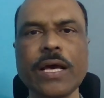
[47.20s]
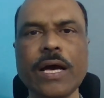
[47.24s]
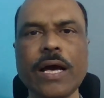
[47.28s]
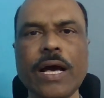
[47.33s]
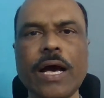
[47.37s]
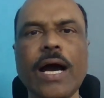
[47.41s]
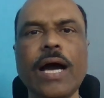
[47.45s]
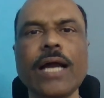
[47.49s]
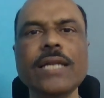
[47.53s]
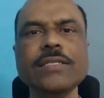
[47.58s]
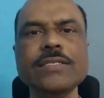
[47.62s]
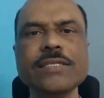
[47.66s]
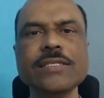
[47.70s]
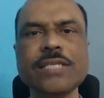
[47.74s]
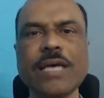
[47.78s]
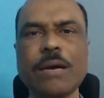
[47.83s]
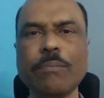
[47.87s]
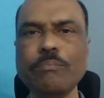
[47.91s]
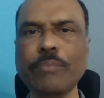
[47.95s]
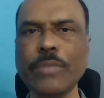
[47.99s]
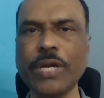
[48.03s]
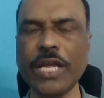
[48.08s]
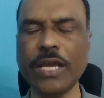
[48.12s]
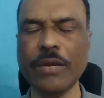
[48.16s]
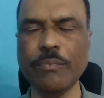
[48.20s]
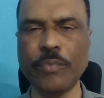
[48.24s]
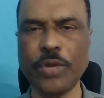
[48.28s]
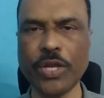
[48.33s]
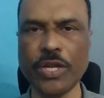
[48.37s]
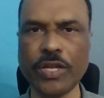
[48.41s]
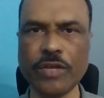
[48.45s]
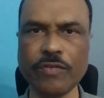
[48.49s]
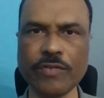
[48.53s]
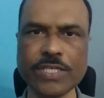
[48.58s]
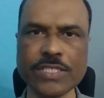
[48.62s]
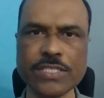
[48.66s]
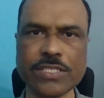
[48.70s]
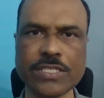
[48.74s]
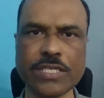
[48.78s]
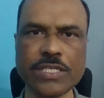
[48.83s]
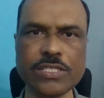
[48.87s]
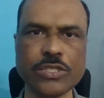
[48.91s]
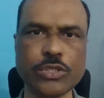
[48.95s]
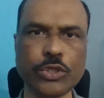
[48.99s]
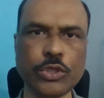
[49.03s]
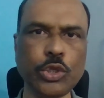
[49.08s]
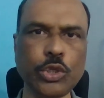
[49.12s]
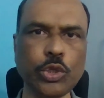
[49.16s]
and some deemed
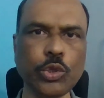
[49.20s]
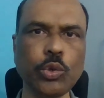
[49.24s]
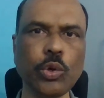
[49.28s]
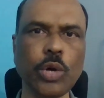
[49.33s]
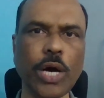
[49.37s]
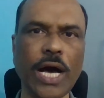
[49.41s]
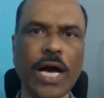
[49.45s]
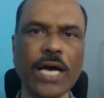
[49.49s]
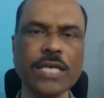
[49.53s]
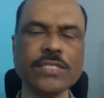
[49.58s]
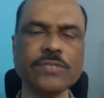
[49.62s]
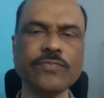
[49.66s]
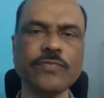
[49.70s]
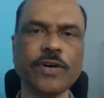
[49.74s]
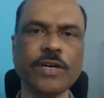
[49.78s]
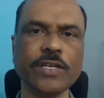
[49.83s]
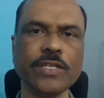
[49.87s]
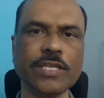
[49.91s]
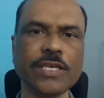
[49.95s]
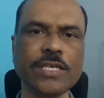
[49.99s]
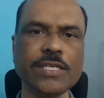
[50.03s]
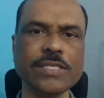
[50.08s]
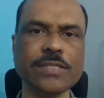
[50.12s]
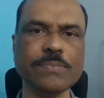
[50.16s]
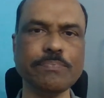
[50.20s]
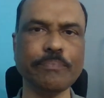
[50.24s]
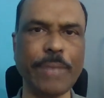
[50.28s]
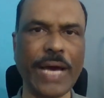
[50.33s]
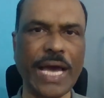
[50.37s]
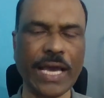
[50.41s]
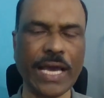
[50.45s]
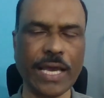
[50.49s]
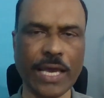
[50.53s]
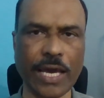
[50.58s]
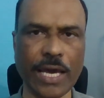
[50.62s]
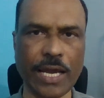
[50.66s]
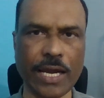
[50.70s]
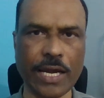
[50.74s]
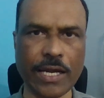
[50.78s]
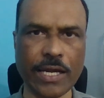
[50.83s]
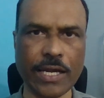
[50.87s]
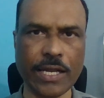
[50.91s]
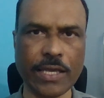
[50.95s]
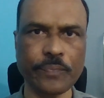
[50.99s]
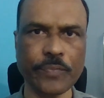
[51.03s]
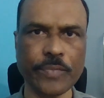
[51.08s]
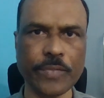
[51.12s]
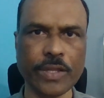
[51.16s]
universities do ask for this bank
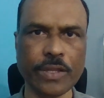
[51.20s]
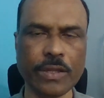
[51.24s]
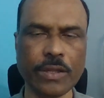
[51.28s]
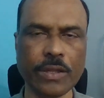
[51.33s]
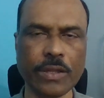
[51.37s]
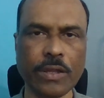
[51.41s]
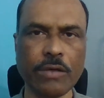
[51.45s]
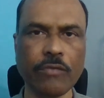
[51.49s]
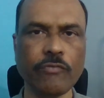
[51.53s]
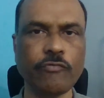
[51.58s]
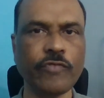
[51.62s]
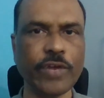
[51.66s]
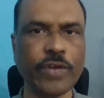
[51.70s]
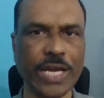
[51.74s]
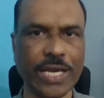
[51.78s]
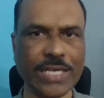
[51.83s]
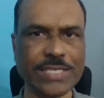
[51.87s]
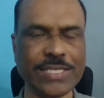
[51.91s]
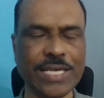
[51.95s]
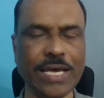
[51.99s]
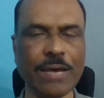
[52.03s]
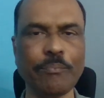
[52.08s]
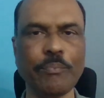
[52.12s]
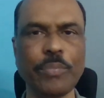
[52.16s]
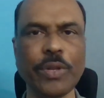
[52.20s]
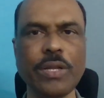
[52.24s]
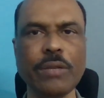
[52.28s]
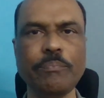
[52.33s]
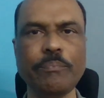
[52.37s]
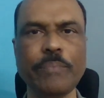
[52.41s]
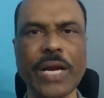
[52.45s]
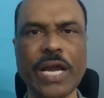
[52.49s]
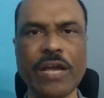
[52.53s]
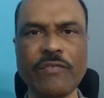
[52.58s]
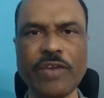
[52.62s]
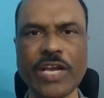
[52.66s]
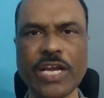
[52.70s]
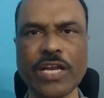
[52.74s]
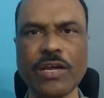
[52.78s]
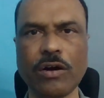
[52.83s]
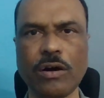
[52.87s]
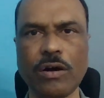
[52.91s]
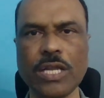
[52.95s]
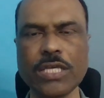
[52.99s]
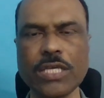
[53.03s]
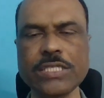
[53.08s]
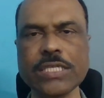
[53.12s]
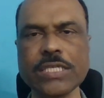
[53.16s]
guarantee. For example, private
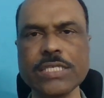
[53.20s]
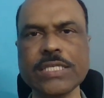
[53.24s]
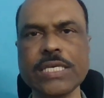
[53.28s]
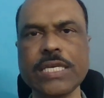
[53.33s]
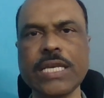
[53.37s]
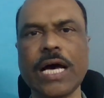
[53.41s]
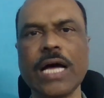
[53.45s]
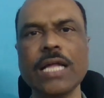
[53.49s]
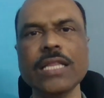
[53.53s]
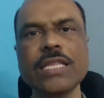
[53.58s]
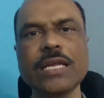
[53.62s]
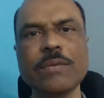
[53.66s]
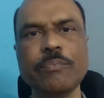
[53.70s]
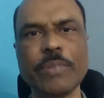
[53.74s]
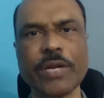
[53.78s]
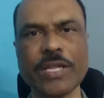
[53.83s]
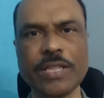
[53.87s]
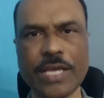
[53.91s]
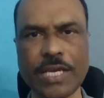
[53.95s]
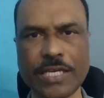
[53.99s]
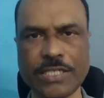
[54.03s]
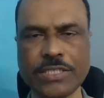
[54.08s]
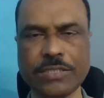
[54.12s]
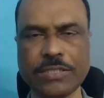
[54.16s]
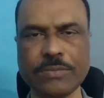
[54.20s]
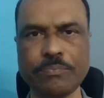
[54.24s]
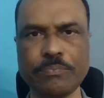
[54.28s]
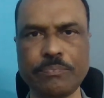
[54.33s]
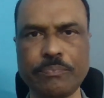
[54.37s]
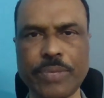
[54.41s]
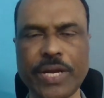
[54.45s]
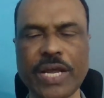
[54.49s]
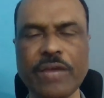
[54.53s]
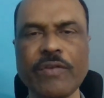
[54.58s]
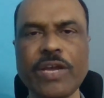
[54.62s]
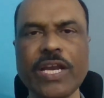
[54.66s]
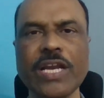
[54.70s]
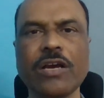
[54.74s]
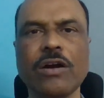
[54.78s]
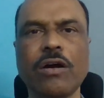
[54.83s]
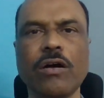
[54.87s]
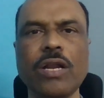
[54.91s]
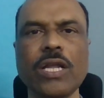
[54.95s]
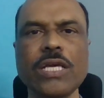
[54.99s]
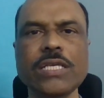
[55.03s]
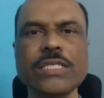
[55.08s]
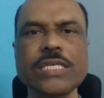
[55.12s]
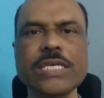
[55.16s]
colleges in Andhra Pradesh, private
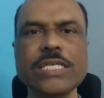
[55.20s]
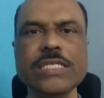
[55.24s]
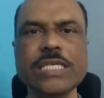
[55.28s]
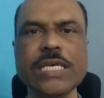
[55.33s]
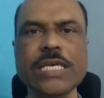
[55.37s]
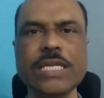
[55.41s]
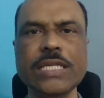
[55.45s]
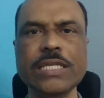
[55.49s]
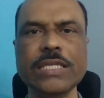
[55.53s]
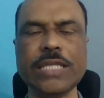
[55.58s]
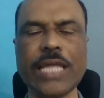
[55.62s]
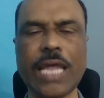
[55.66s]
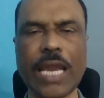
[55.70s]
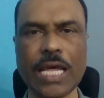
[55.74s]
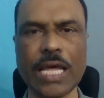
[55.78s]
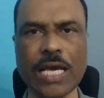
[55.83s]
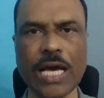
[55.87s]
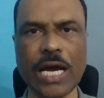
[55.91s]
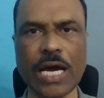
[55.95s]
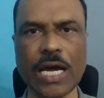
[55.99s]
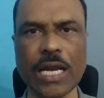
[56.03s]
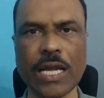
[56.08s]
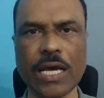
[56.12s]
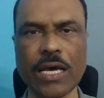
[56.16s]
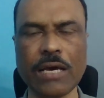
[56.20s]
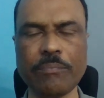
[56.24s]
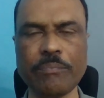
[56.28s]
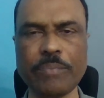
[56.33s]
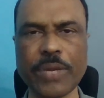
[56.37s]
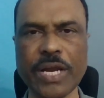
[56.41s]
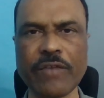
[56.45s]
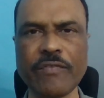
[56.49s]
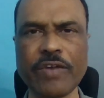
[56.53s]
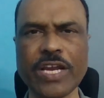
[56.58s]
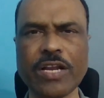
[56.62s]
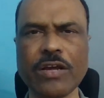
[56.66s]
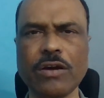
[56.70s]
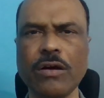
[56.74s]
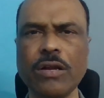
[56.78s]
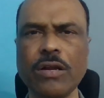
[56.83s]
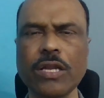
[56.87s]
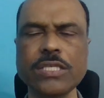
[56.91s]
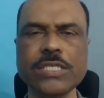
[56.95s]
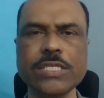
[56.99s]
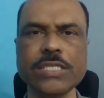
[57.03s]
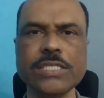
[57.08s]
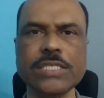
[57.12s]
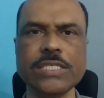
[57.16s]
colleges in Telangana, private
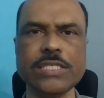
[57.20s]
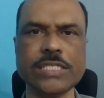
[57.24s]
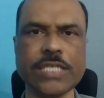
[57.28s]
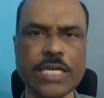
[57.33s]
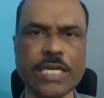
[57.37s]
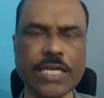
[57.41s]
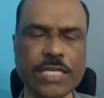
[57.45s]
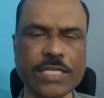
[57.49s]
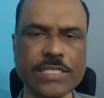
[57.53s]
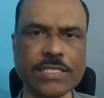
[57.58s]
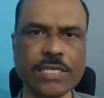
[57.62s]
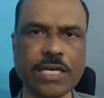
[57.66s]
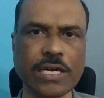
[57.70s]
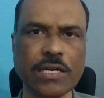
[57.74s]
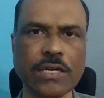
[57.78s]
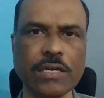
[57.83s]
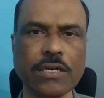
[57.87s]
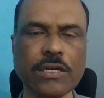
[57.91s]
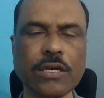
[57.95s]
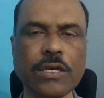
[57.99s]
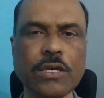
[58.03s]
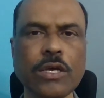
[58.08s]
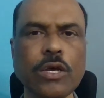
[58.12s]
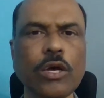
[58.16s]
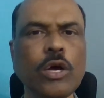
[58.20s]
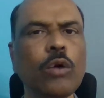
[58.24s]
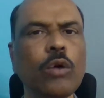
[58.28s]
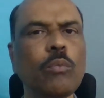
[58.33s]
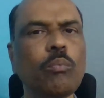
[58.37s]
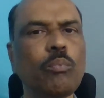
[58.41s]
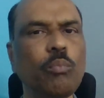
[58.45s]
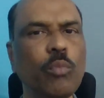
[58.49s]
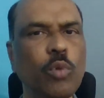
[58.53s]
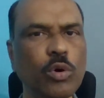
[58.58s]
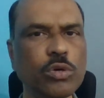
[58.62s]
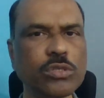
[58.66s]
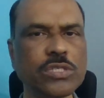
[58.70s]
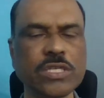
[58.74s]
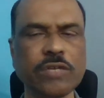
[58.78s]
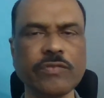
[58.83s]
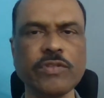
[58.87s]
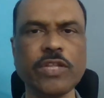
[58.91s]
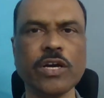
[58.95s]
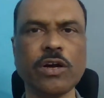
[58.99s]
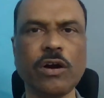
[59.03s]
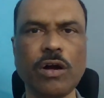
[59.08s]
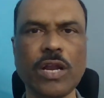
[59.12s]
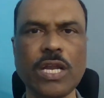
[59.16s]
colleges in Chhattisgarh, most
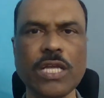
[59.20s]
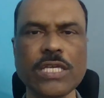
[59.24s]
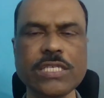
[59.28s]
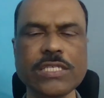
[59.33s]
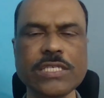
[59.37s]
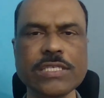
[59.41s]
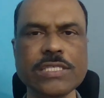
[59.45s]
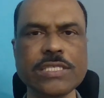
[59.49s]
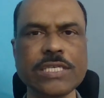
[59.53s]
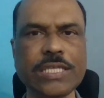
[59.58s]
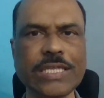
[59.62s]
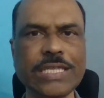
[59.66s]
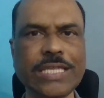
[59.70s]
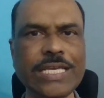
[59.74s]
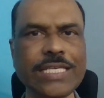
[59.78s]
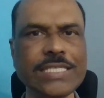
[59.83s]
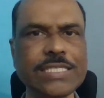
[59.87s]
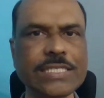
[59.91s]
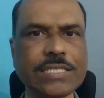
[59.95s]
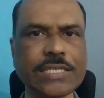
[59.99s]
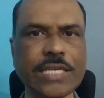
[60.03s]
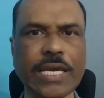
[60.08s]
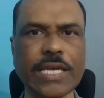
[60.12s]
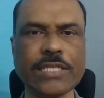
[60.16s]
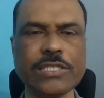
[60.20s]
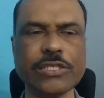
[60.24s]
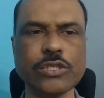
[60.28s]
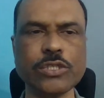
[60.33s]
of the colleges in these states